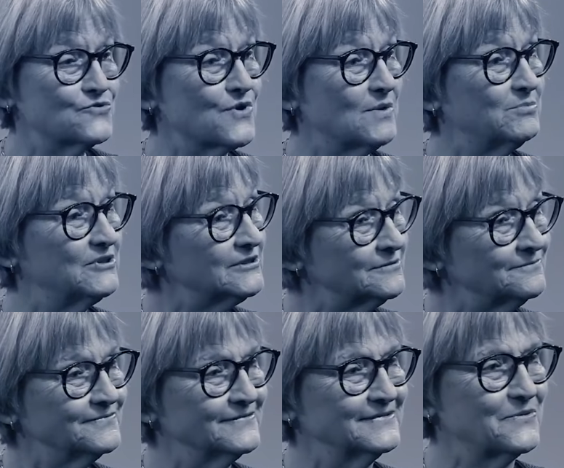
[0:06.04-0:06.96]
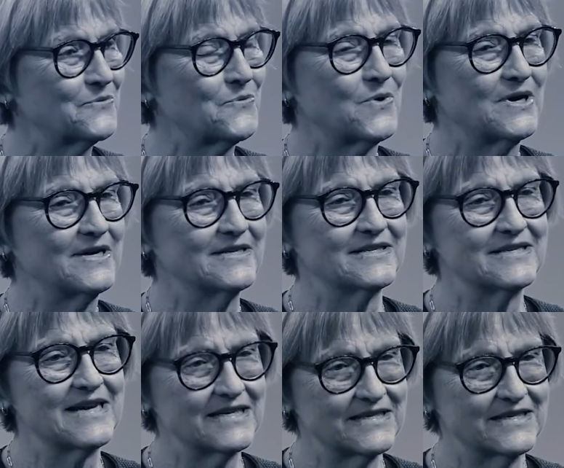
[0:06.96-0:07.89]
trouble was
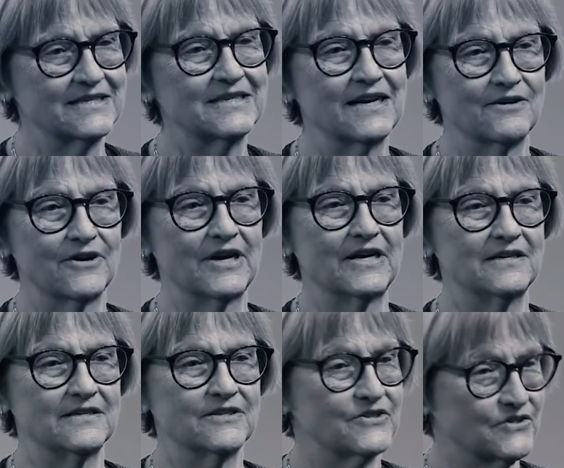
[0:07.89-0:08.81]
necessary to